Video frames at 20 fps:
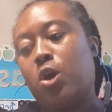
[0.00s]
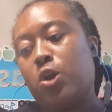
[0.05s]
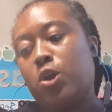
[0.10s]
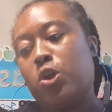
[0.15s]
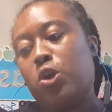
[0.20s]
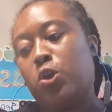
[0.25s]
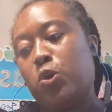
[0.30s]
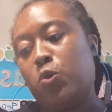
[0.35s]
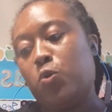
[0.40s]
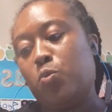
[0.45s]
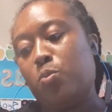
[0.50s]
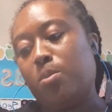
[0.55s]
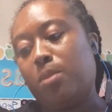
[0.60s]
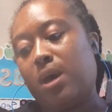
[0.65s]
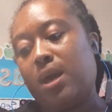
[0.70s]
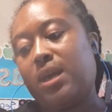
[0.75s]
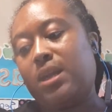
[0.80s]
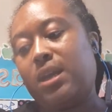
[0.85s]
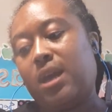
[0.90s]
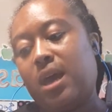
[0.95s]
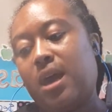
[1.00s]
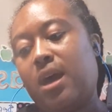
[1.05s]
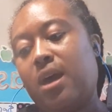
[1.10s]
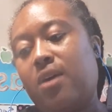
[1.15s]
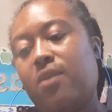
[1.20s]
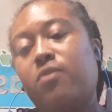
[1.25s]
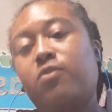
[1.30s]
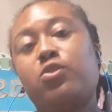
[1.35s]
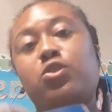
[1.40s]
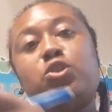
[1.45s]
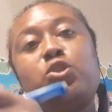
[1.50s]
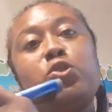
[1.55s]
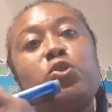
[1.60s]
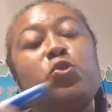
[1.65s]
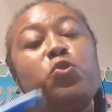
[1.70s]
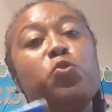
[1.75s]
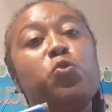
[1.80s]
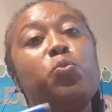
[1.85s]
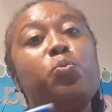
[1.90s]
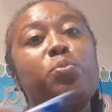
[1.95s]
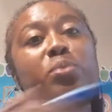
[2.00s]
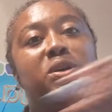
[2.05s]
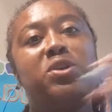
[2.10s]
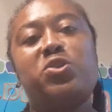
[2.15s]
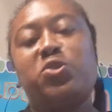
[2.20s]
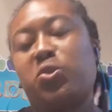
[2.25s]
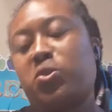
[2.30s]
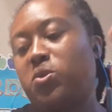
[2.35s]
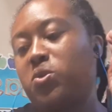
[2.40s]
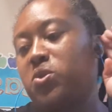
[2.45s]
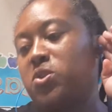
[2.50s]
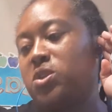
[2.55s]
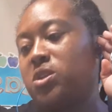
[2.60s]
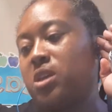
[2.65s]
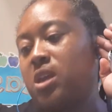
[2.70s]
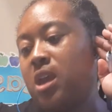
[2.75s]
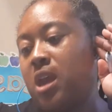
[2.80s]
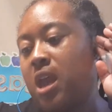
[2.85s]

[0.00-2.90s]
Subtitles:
You might have two pictures,